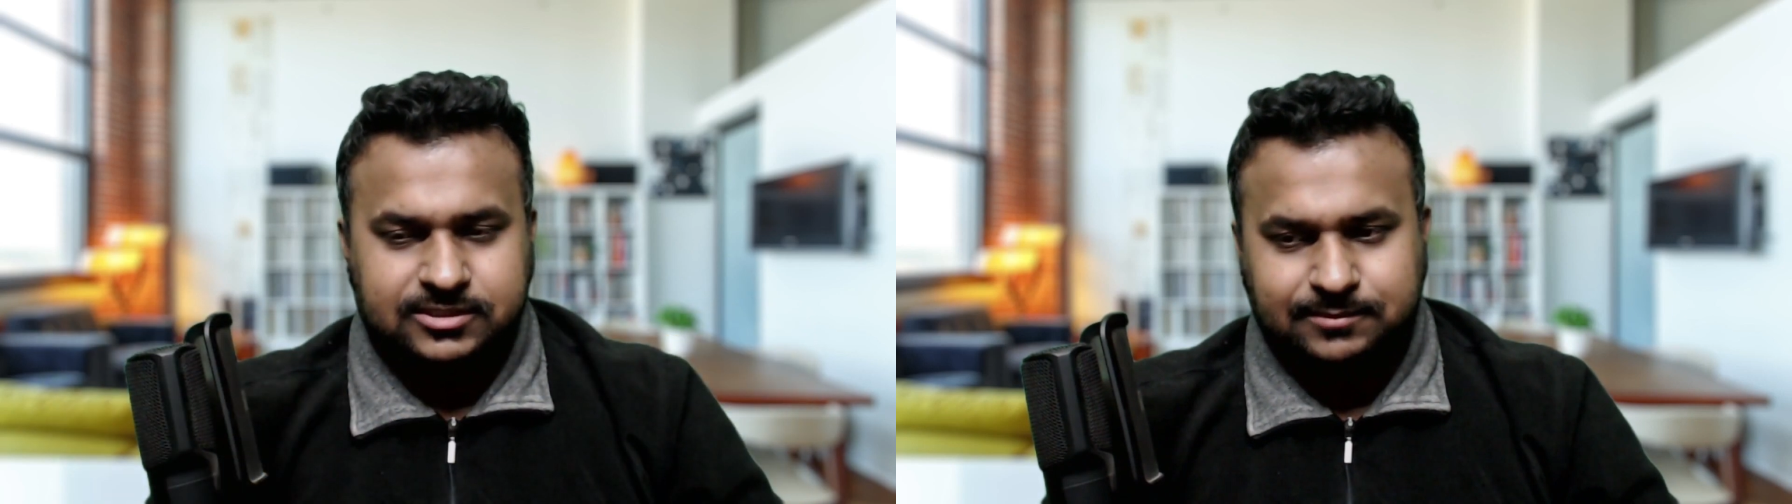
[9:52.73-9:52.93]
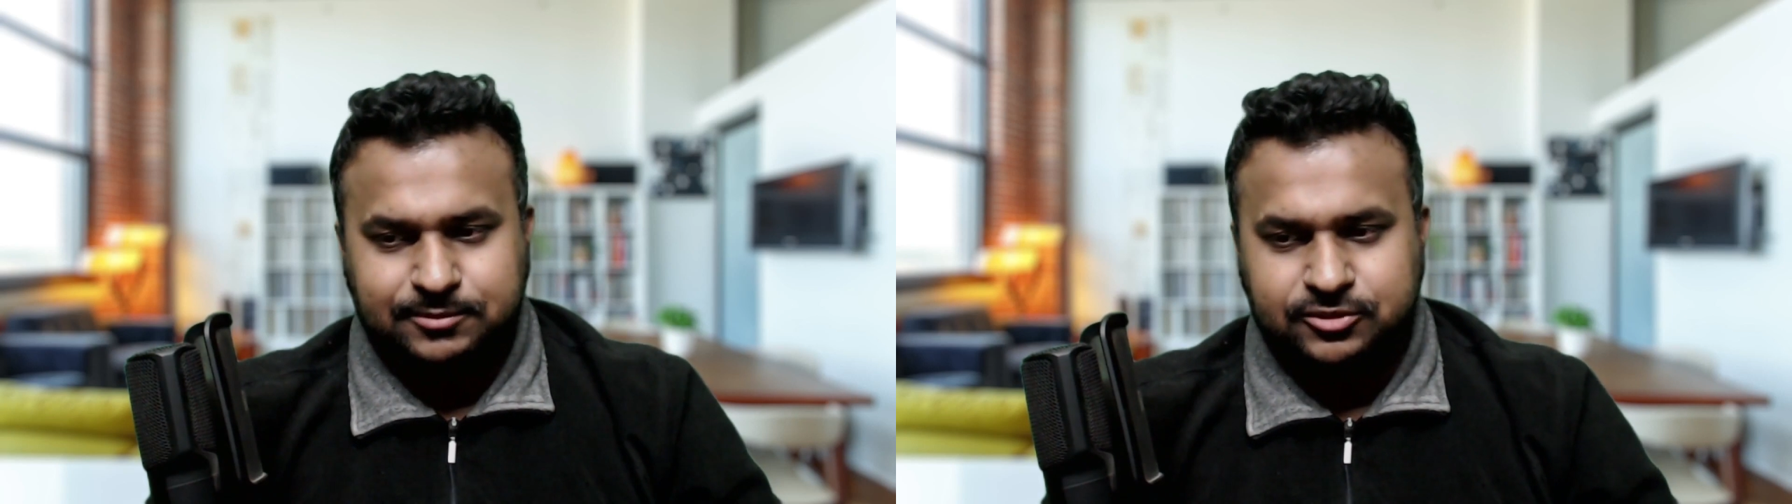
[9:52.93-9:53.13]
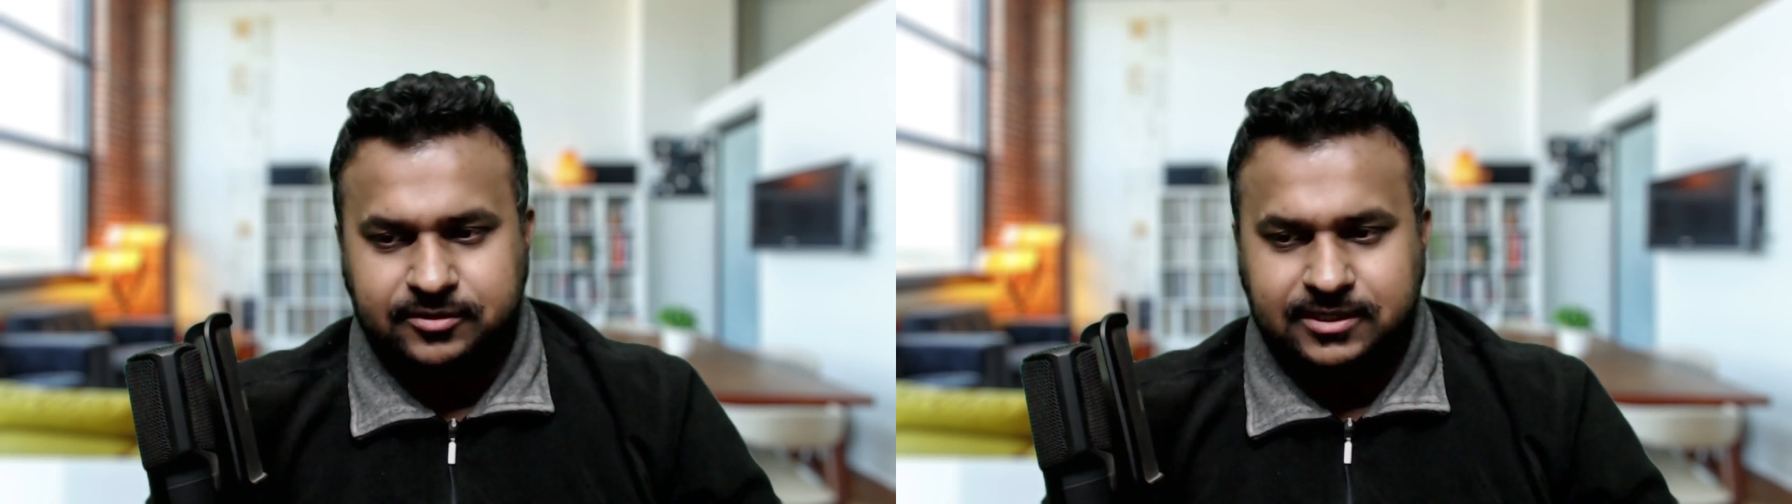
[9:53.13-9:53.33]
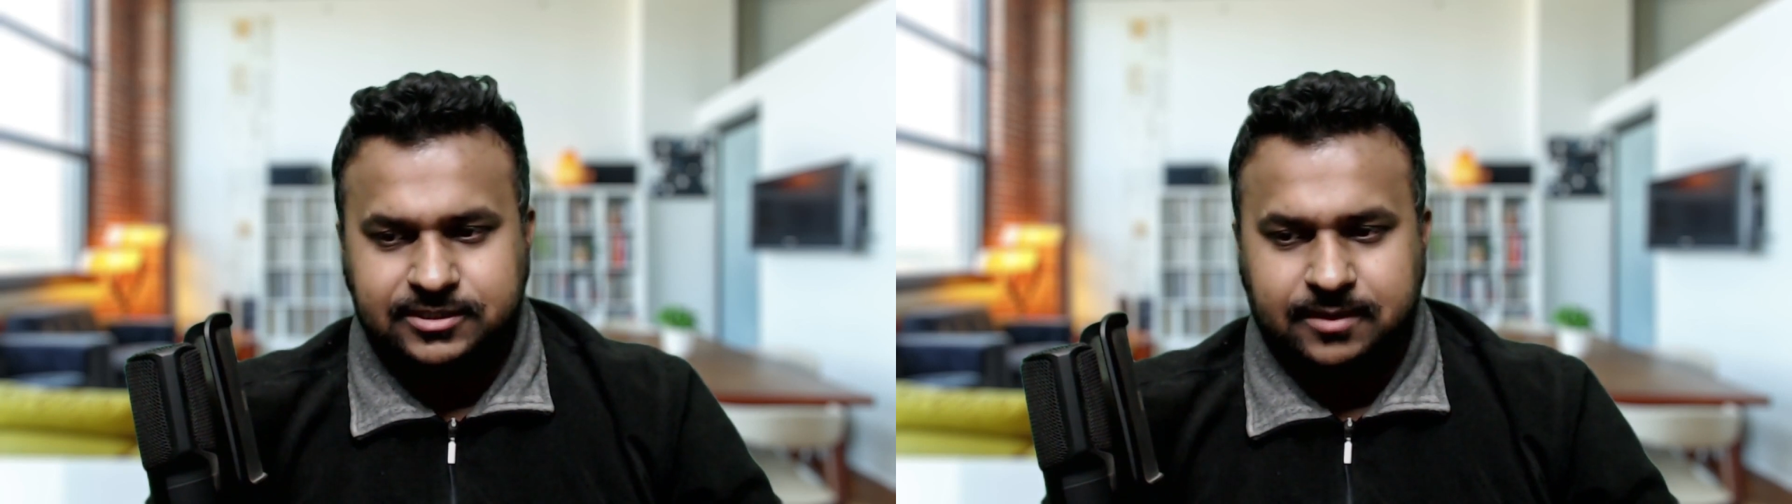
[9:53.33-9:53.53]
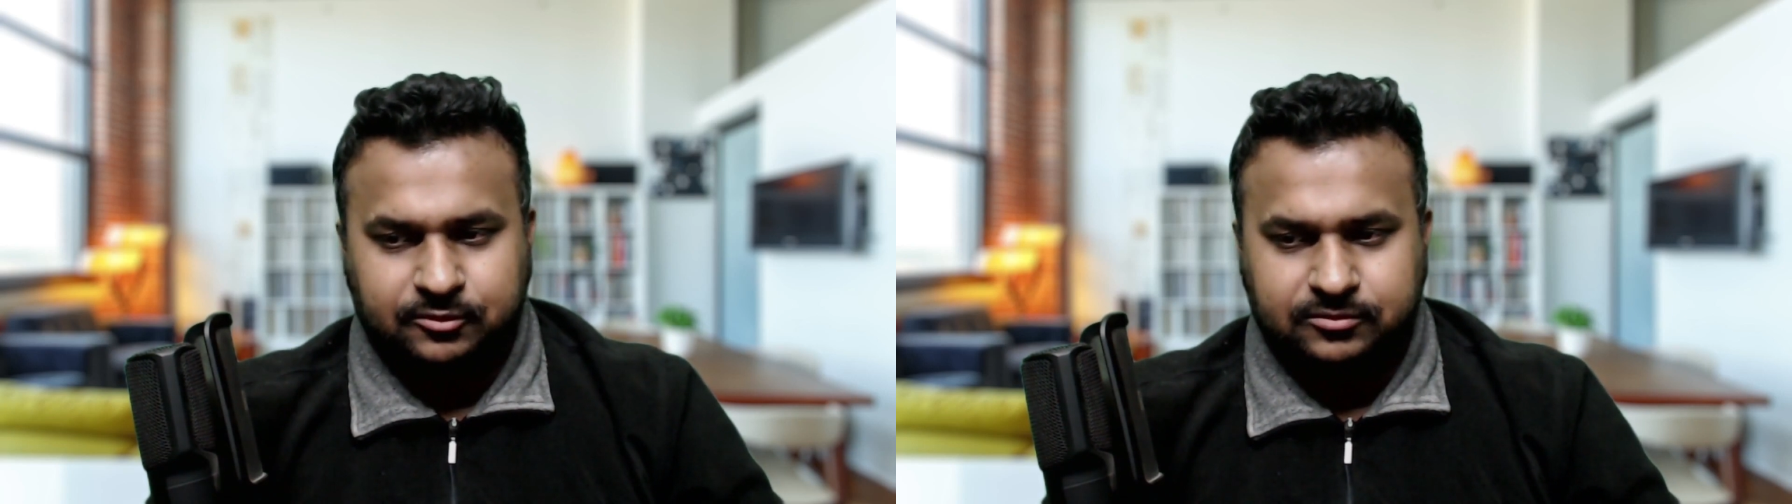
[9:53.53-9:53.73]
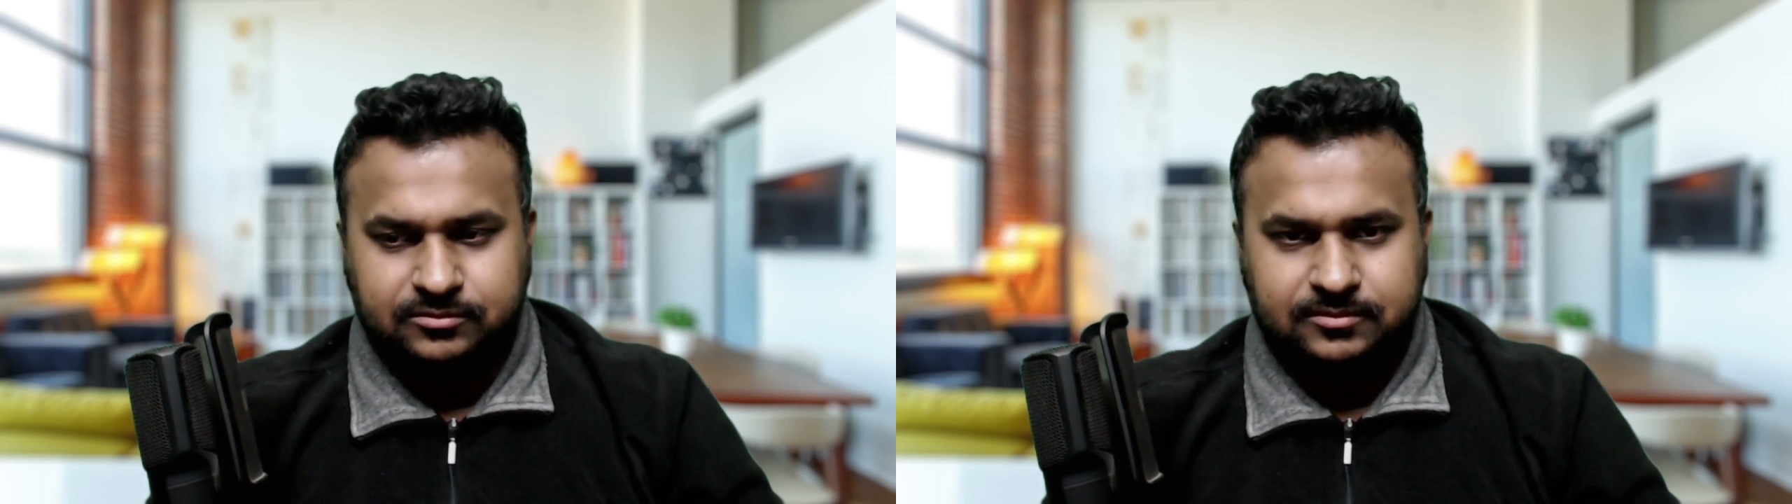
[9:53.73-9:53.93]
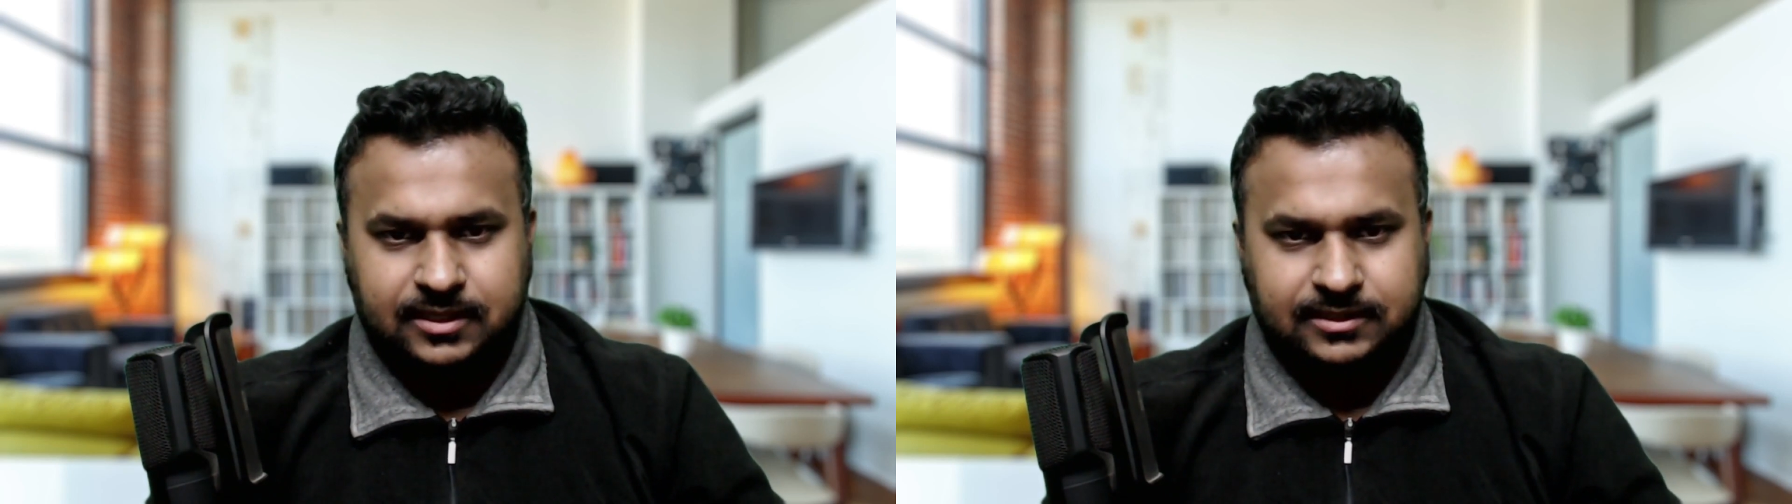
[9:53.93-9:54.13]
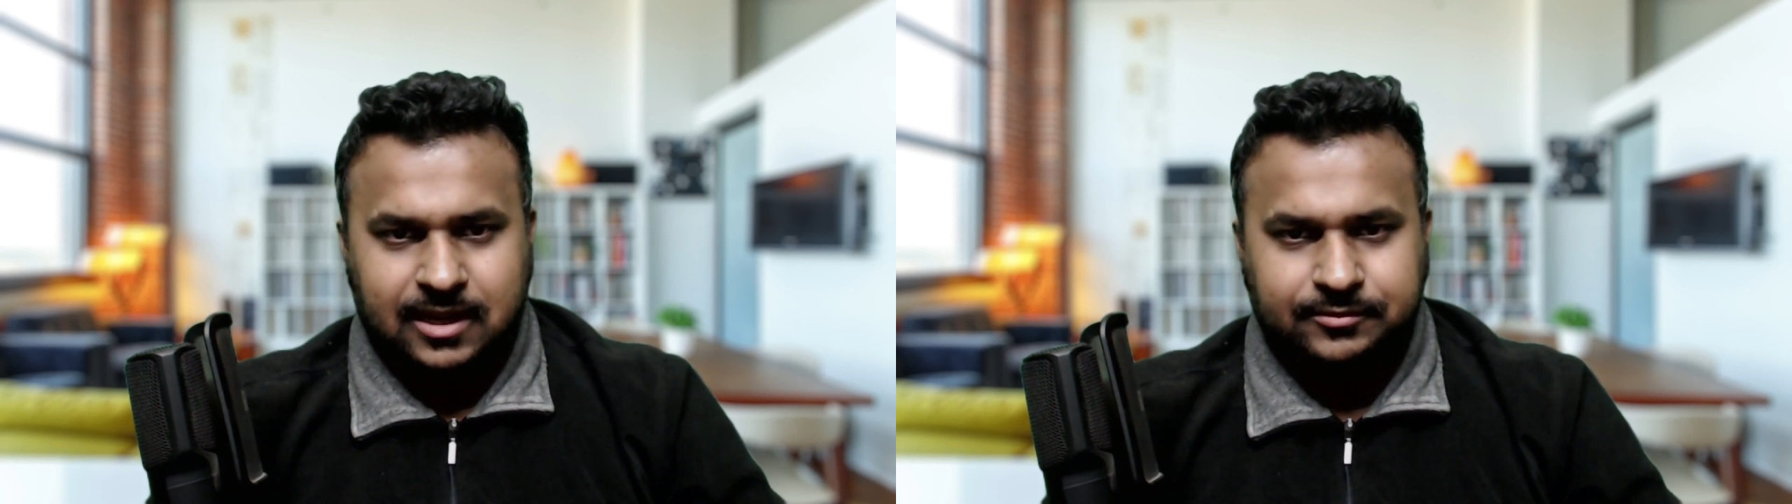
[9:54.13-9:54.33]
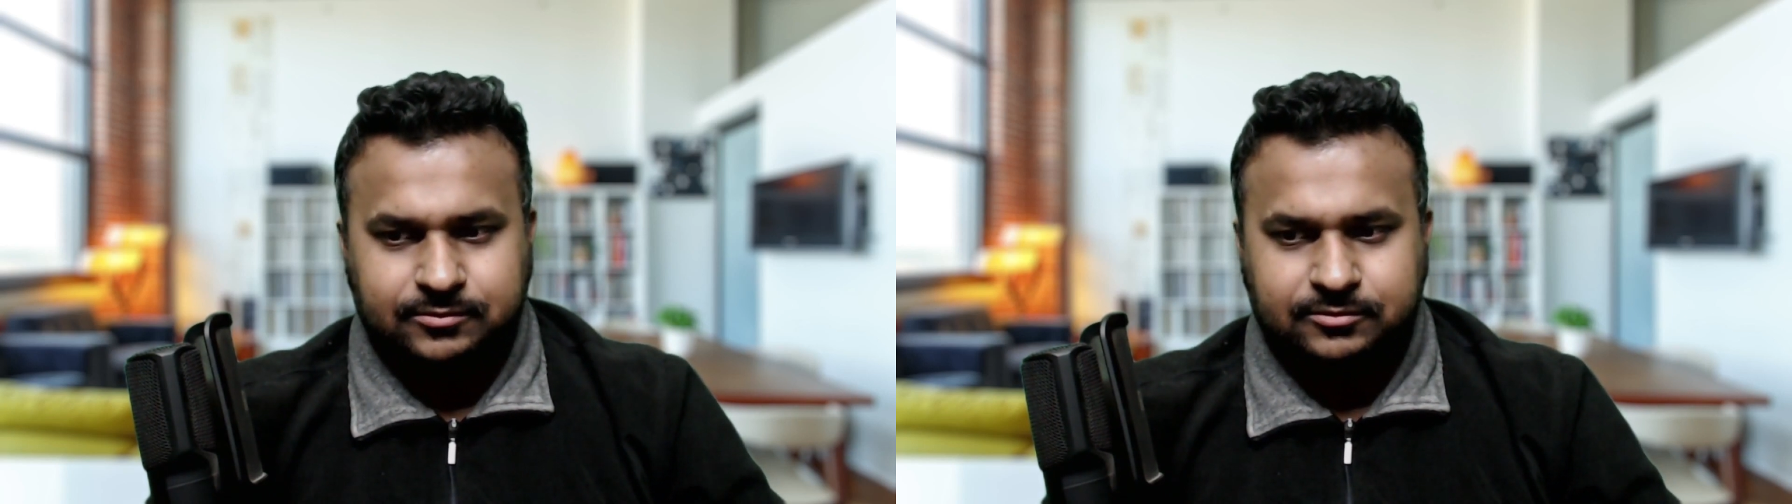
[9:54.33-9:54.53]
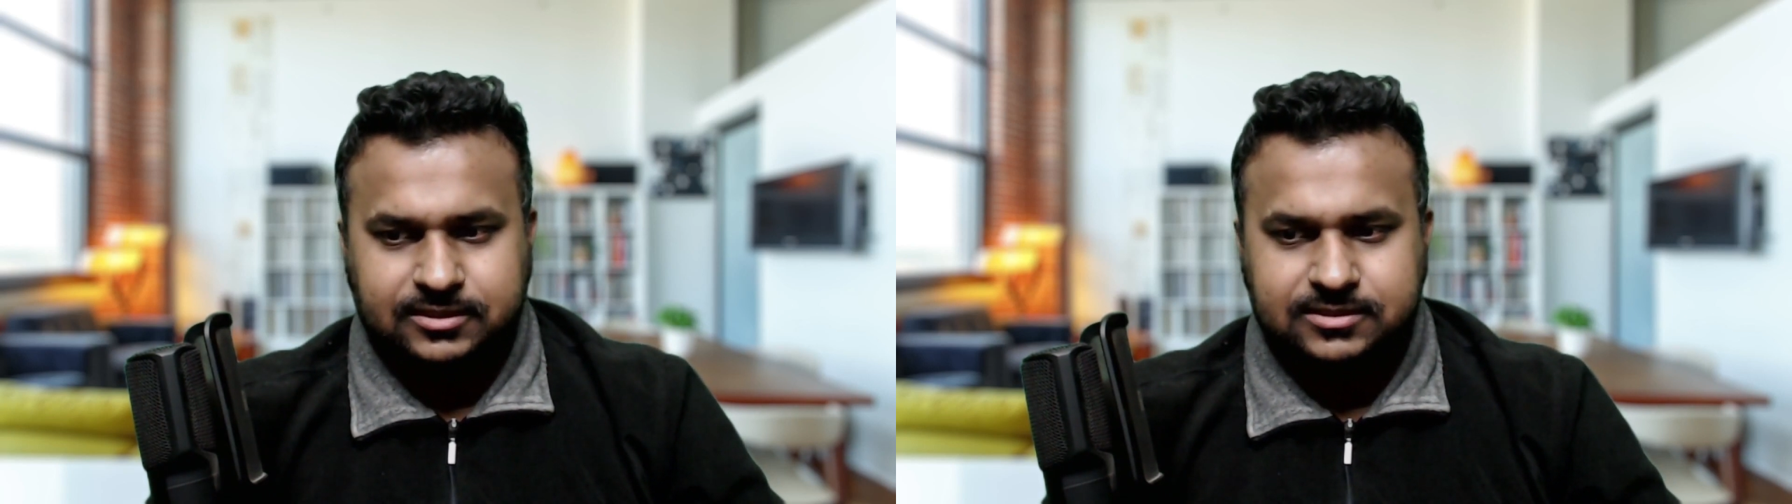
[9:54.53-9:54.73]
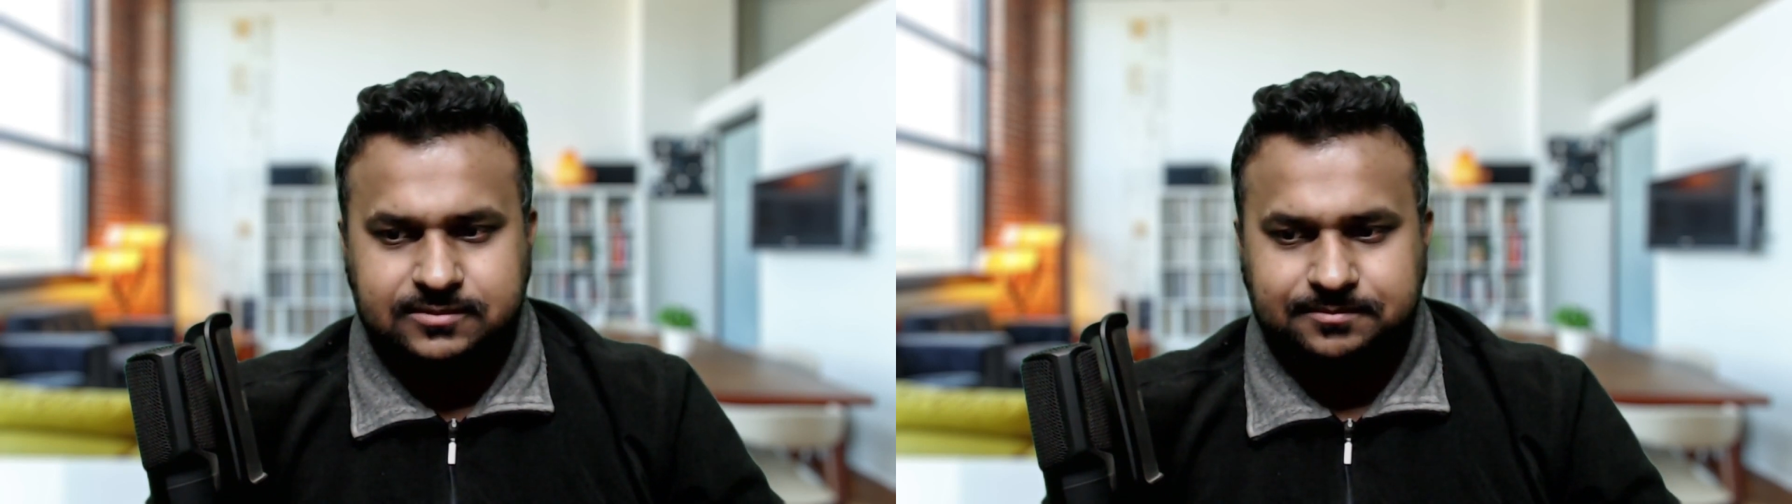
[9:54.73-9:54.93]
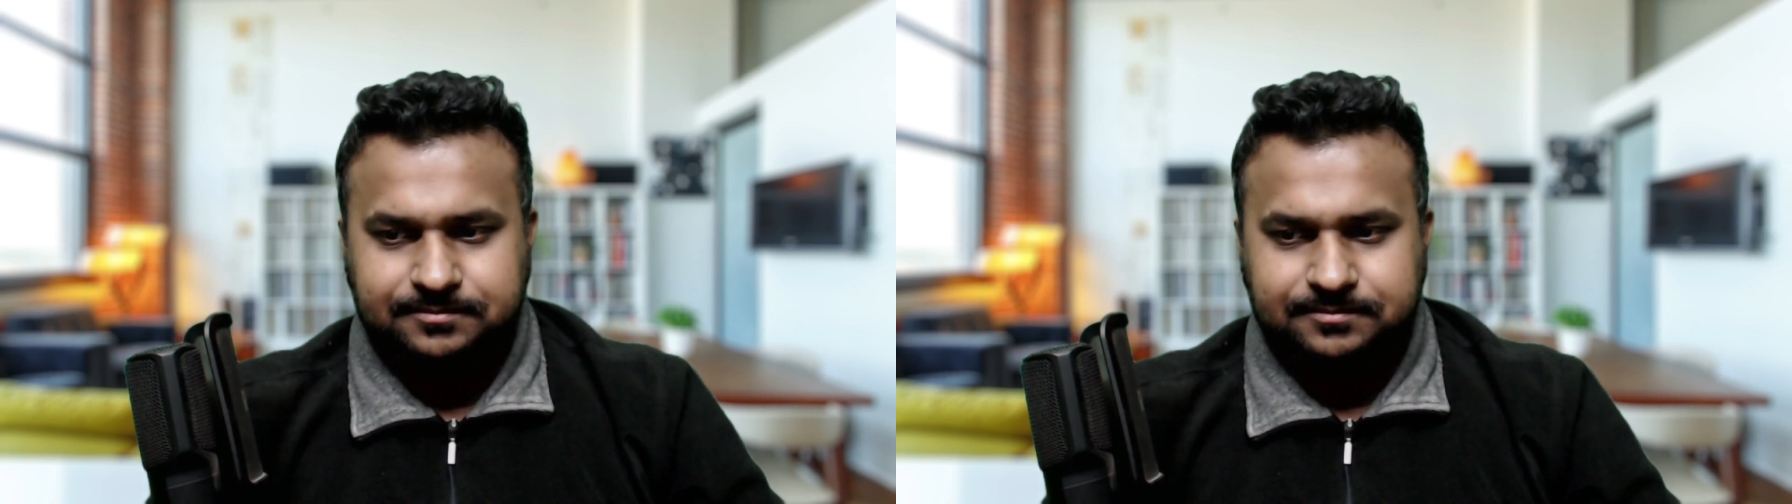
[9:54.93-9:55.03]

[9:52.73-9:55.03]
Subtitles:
Let me show you a demo that how it works.